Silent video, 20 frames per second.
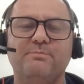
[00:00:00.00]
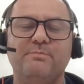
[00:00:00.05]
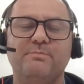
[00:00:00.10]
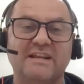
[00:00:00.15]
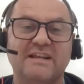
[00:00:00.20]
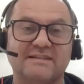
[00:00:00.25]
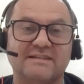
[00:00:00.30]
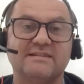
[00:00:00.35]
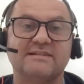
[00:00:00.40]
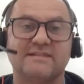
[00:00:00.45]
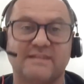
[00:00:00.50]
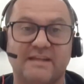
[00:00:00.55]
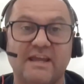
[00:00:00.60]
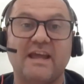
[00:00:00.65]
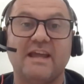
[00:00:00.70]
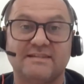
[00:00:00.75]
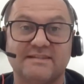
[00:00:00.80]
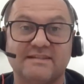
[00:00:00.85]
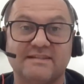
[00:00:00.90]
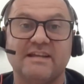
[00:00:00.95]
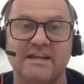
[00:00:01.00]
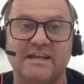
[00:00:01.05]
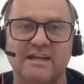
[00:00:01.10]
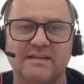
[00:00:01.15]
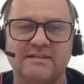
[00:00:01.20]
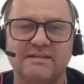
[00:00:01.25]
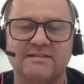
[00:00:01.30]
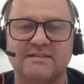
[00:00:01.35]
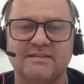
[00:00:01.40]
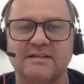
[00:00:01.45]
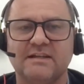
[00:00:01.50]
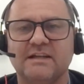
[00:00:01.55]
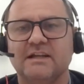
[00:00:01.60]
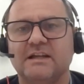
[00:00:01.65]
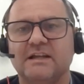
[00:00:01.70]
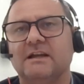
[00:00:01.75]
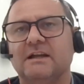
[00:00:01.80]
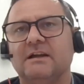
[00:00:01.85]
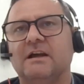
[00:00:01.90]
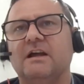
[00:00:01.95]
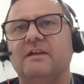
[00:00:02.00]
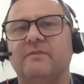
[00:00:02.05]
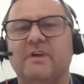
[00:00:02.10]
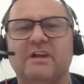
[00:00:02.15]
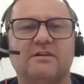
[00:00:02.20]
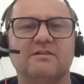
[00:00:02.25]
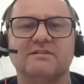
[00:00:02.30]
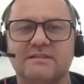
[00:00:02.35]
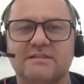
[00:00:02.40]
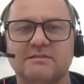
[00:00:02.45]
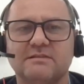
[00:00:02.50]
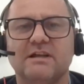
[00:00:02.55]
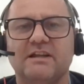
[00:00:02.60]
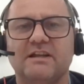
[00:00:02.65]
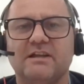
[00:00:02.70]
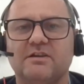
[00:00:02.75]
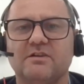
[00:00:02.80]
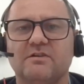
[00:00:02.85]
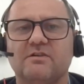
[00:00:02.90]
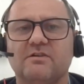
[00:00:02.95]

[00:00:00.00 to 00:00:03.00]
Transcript: business case is, because, like,